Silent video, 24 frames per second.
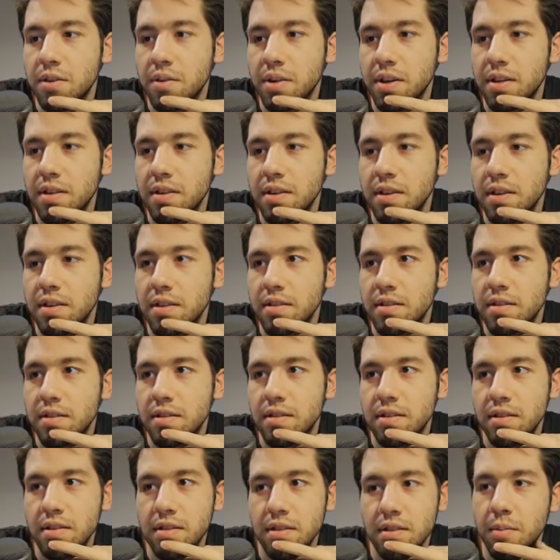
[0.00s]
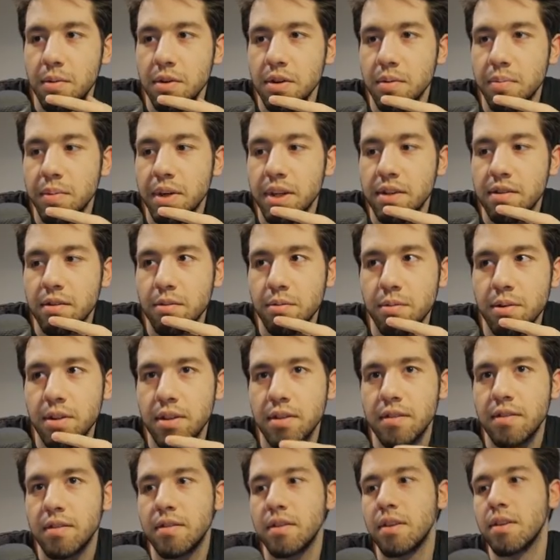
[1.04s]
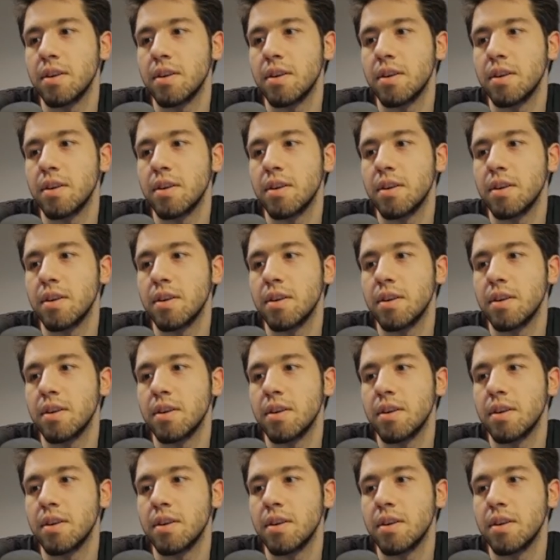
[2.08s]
yoinked this. One of the better ones.